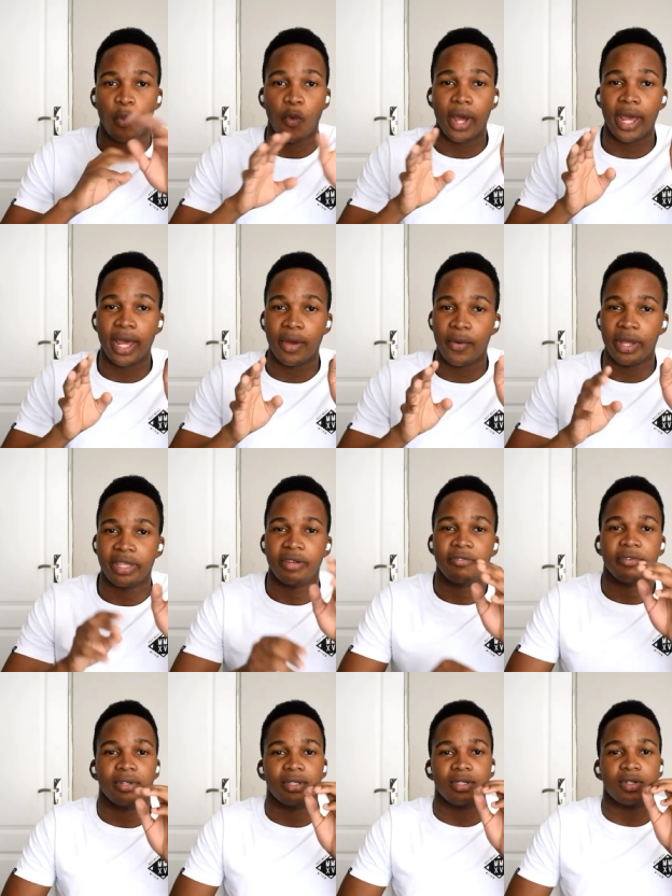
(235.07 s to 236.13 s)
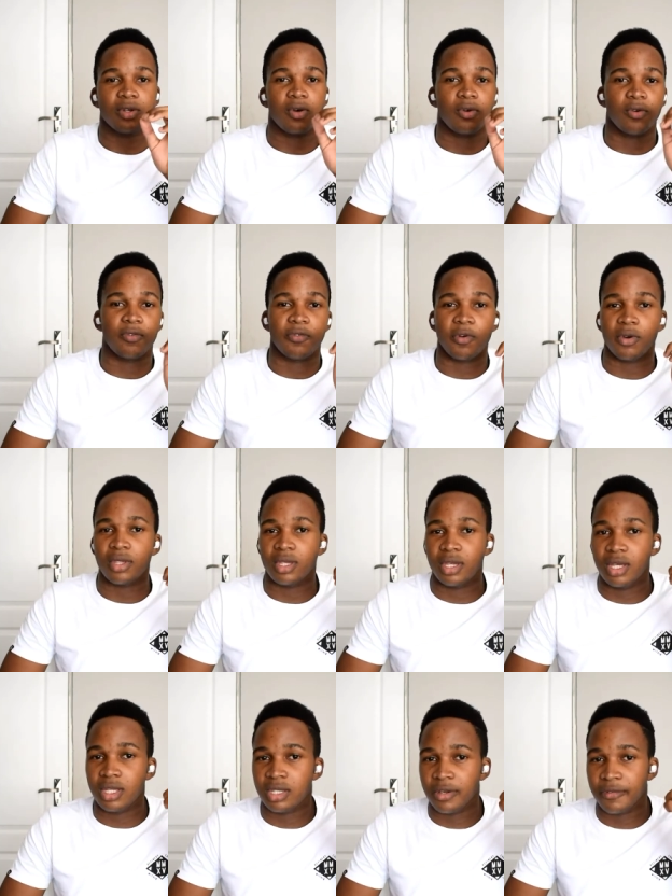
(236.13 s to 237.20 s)
Way, way different. So for
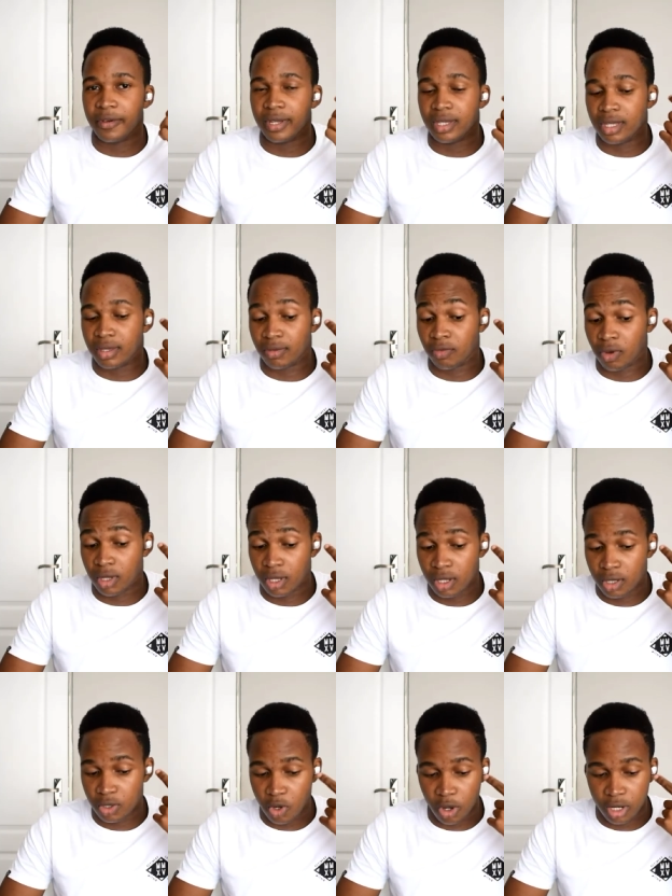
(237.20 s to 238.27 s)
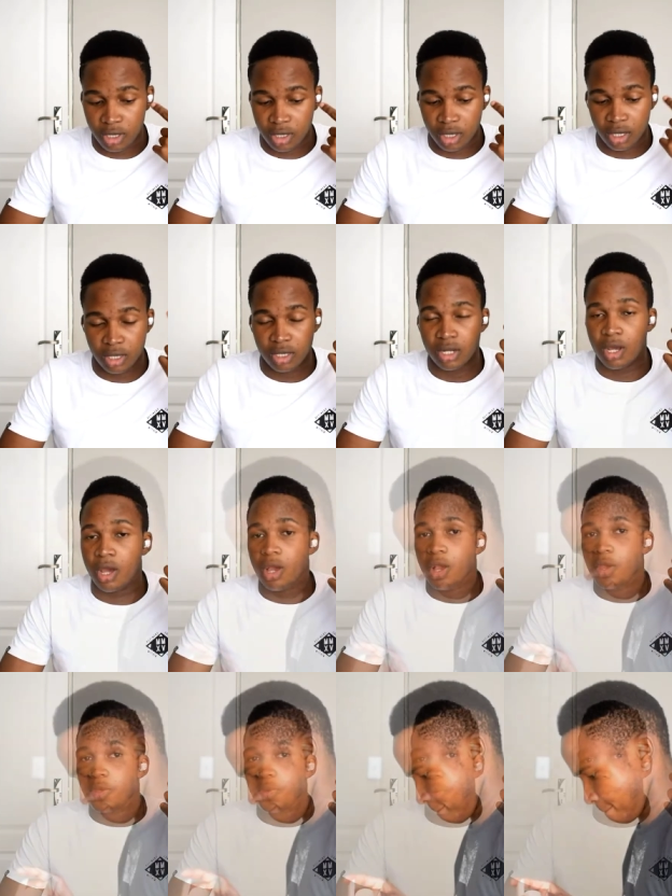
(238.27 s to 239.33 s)
the interface, for the Taurus series,
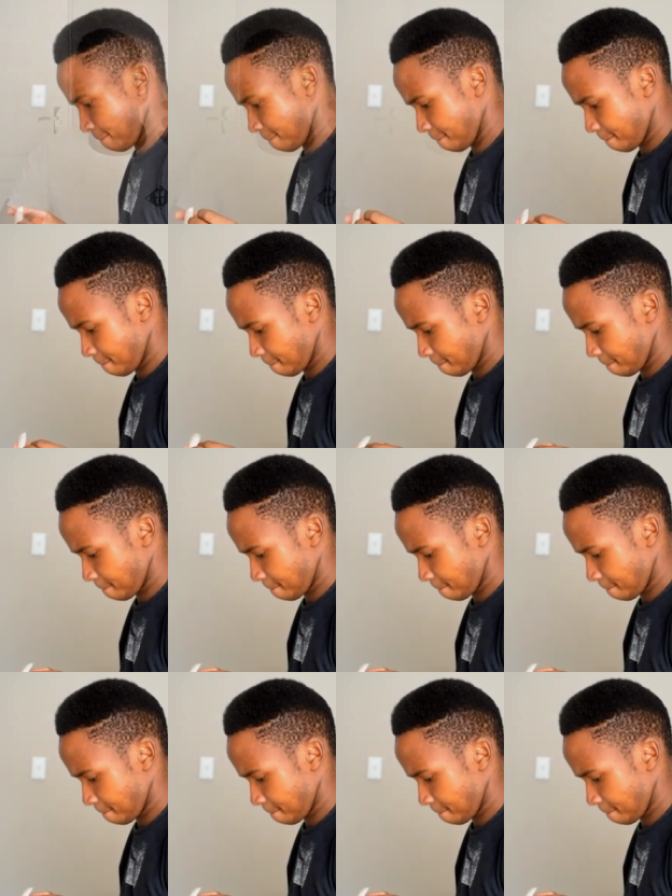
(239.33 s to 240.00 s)
you have...